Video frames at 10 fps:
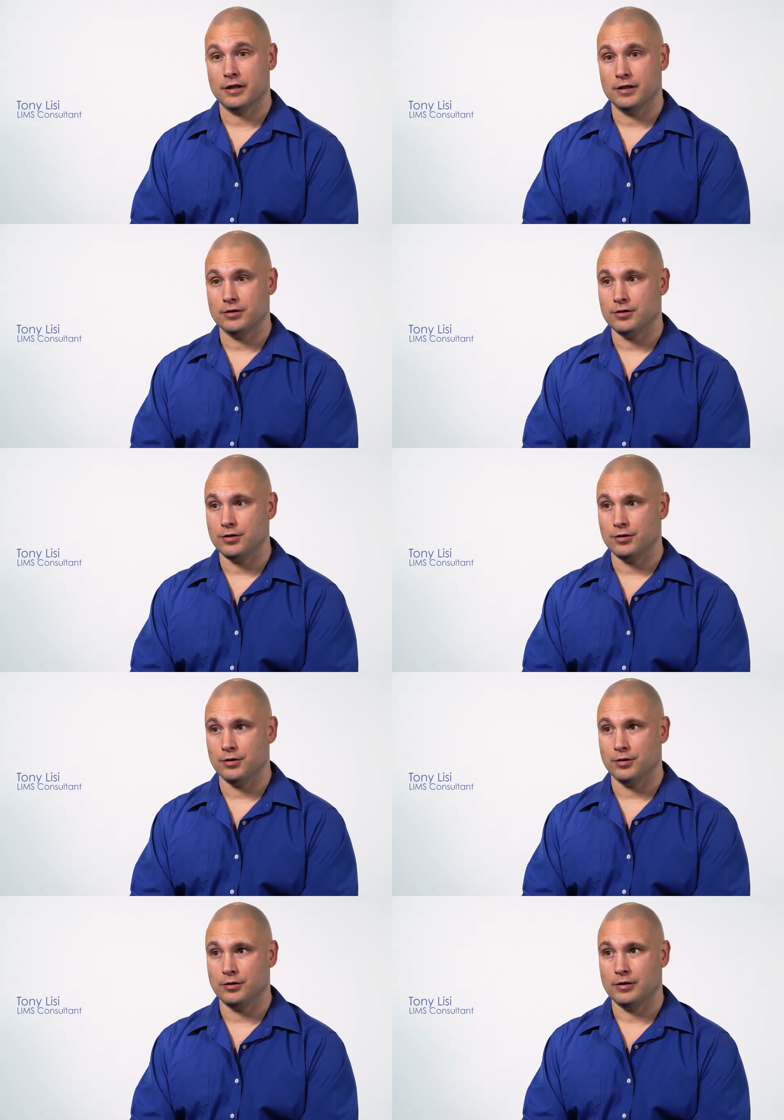can
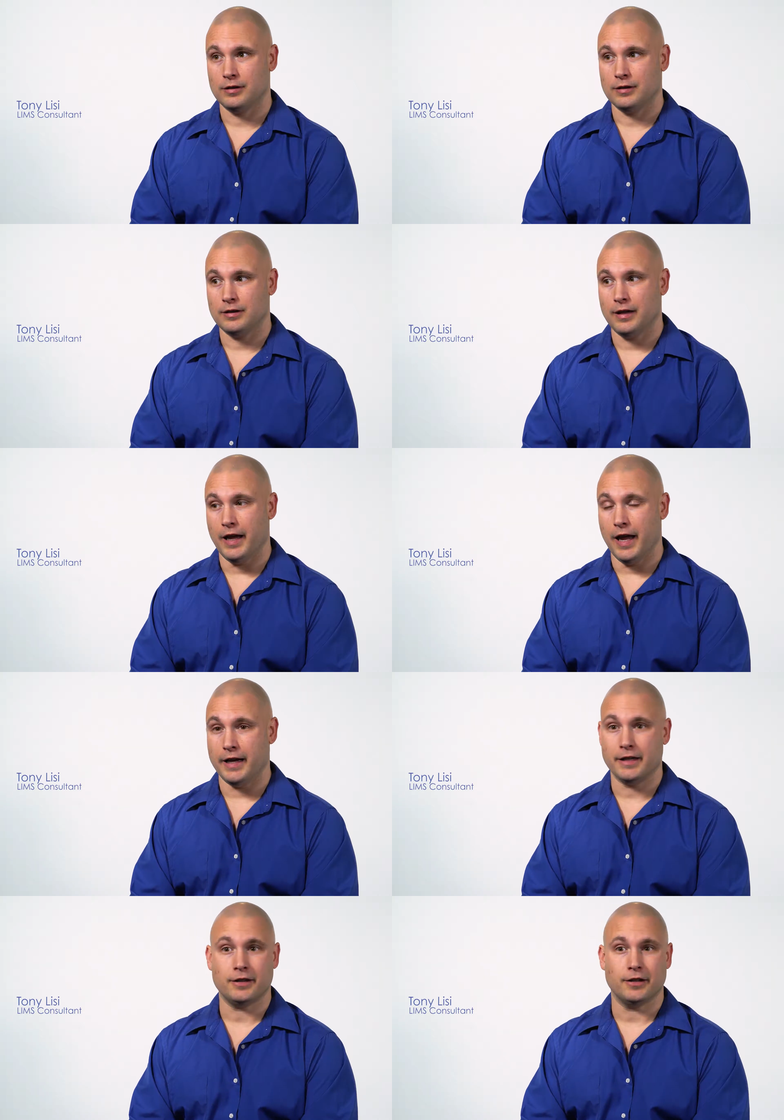do
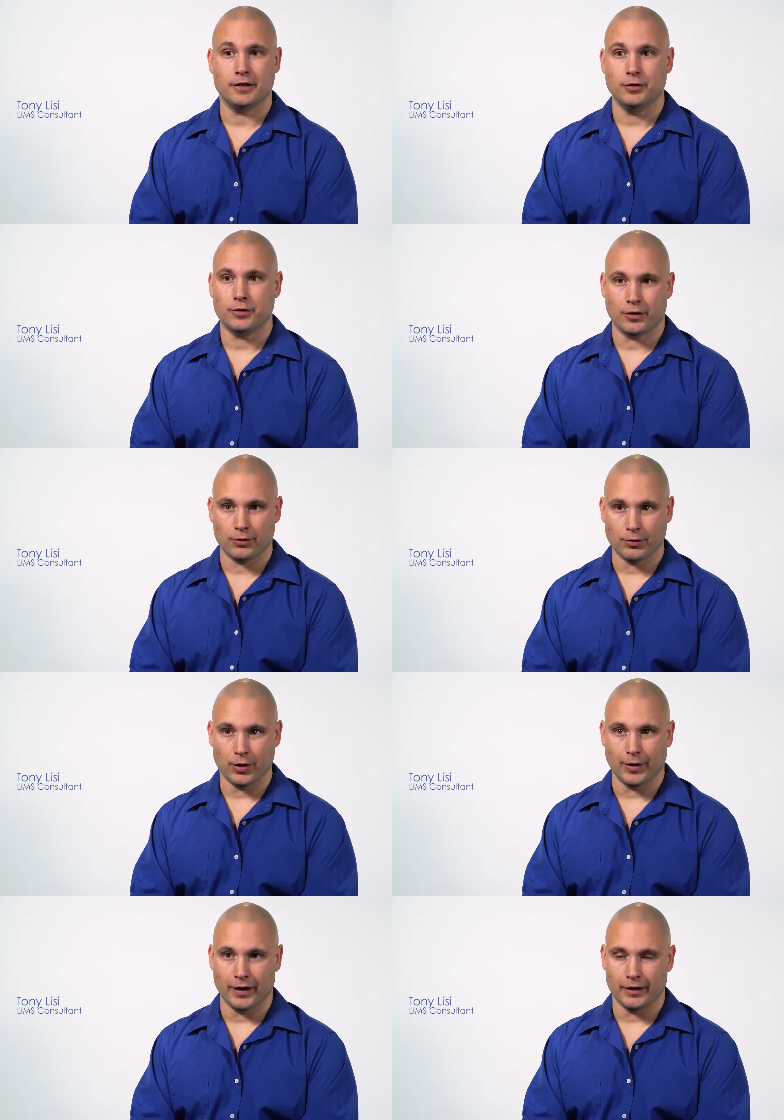anything you can
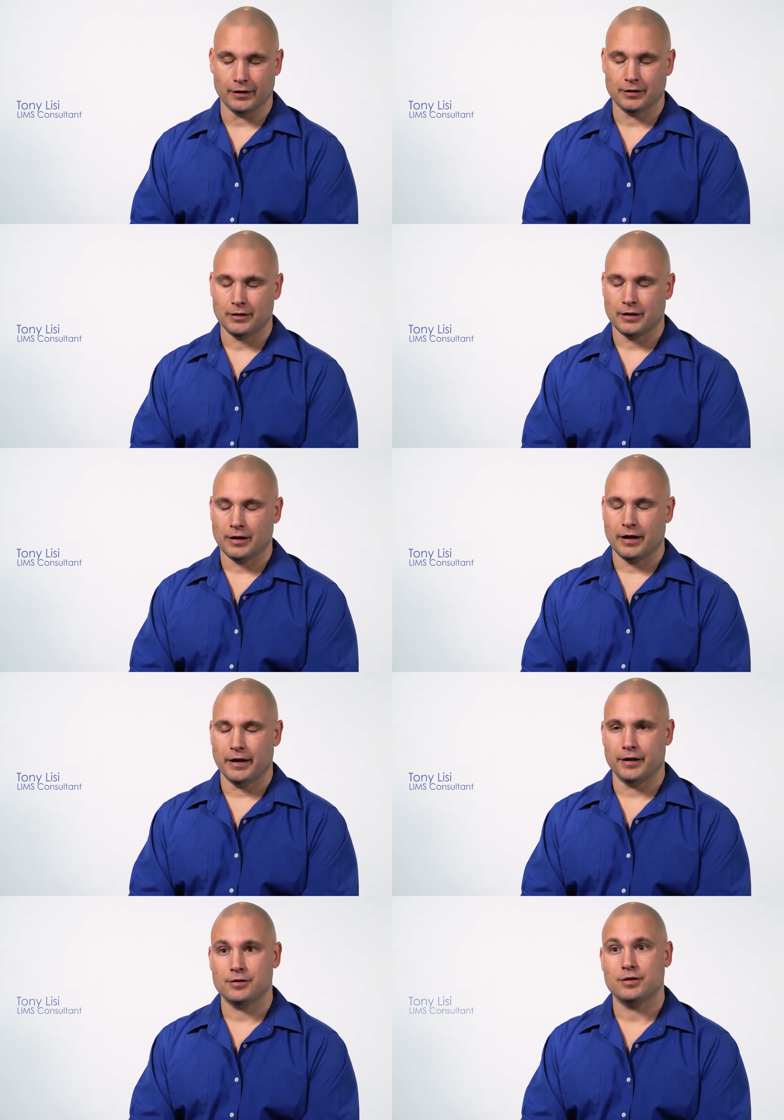throw at it.
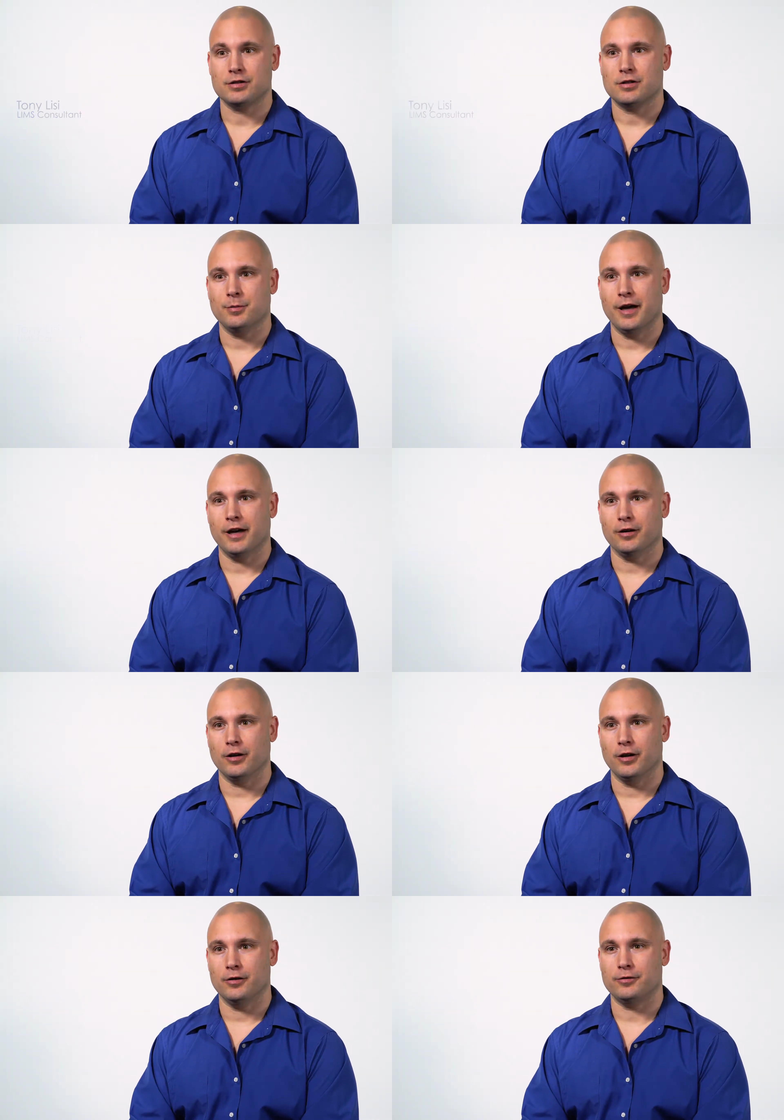And it's just a
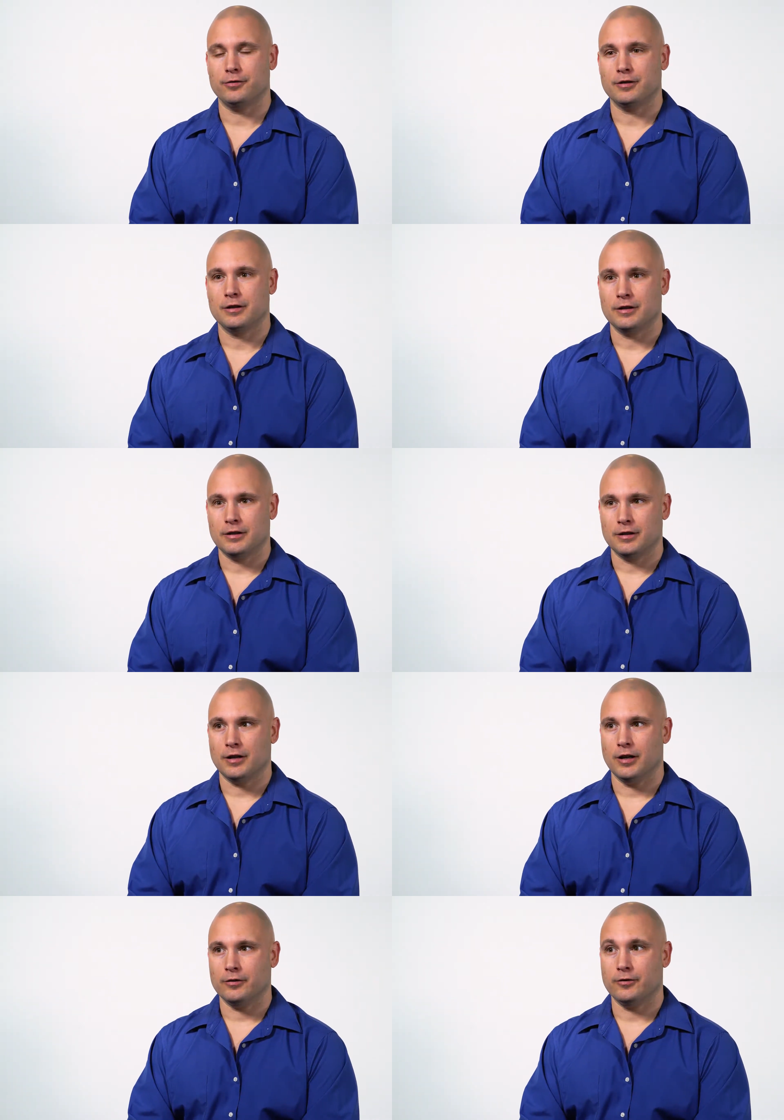matter of
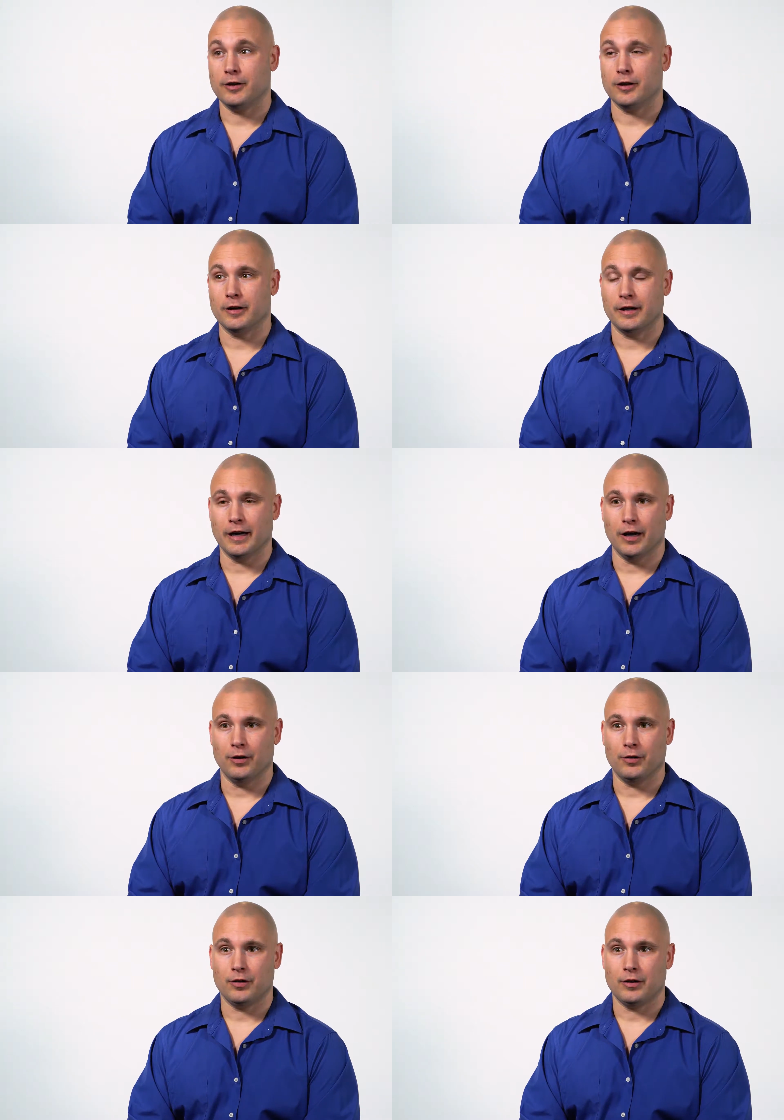uh, figuring
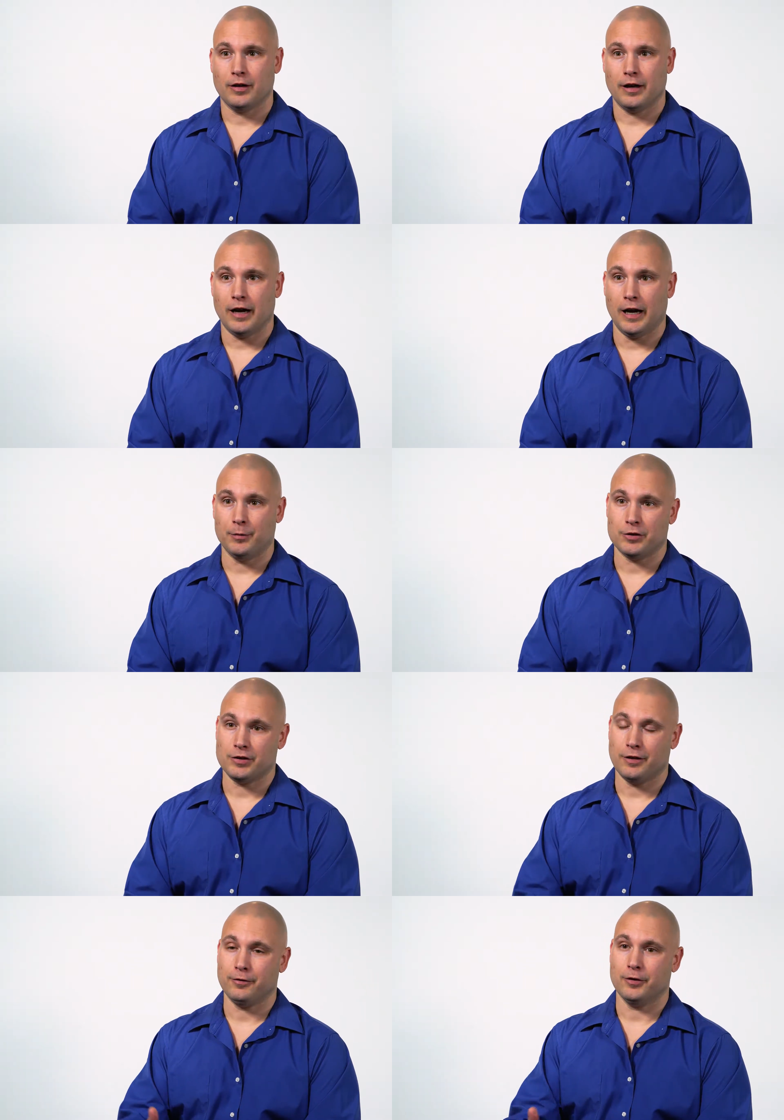out how
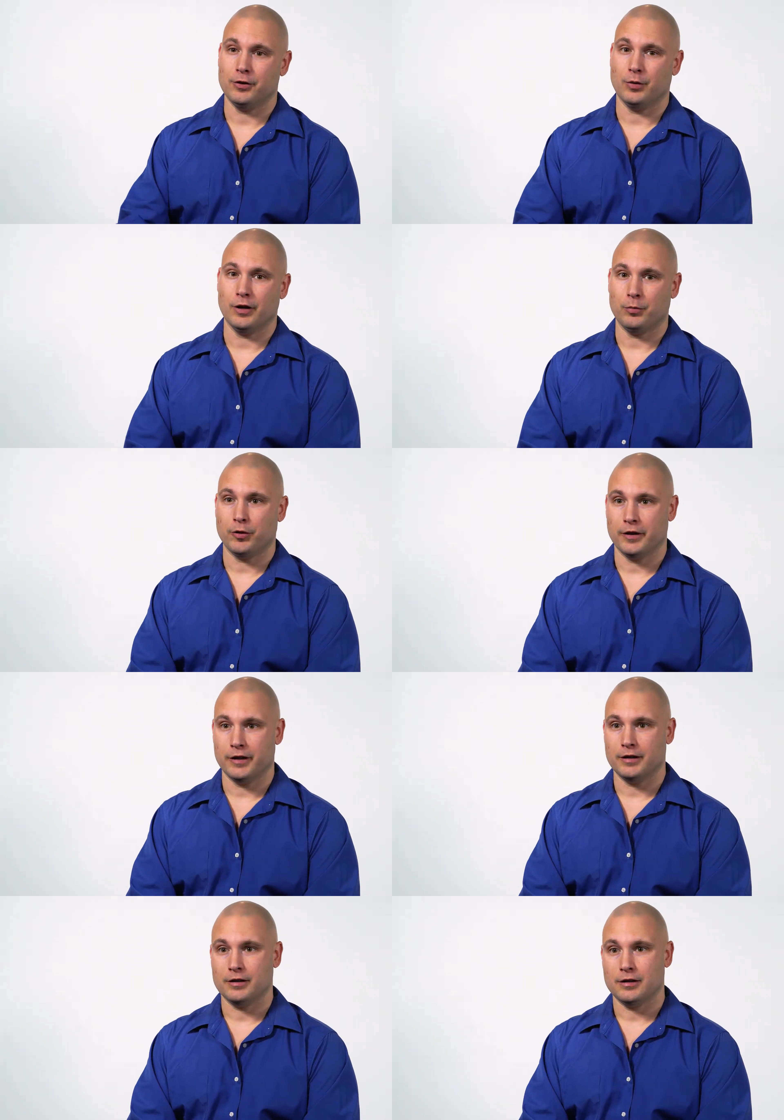much effort you want to put
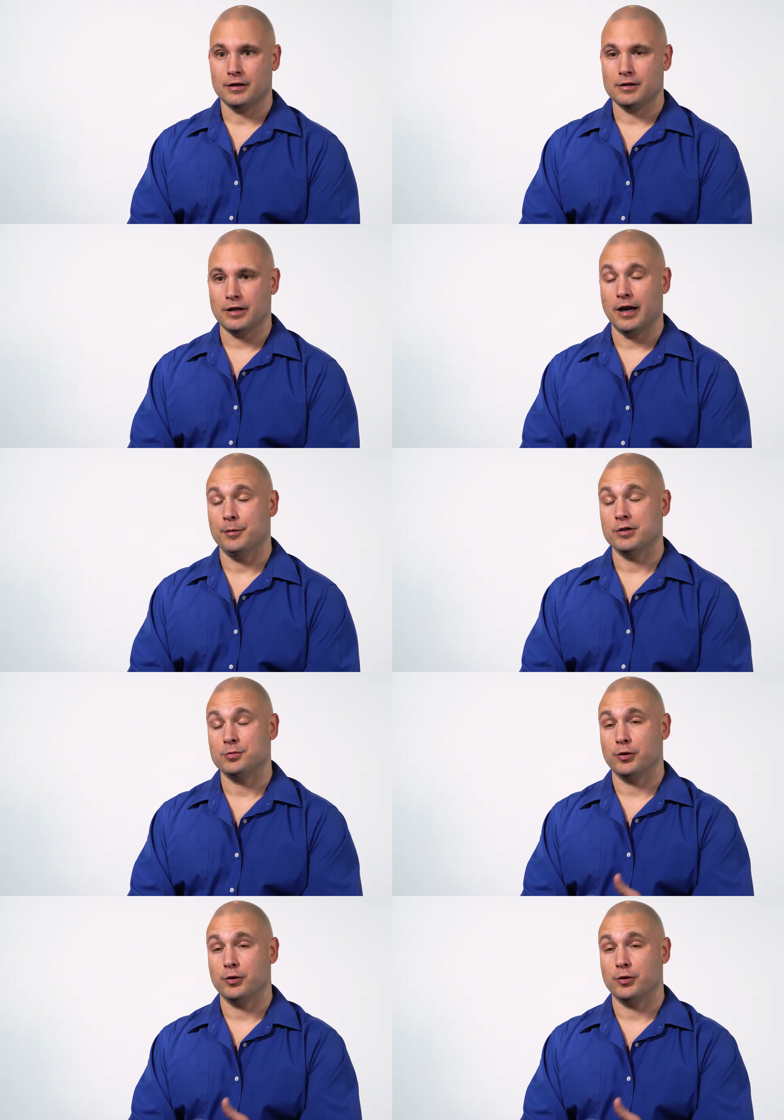in to how much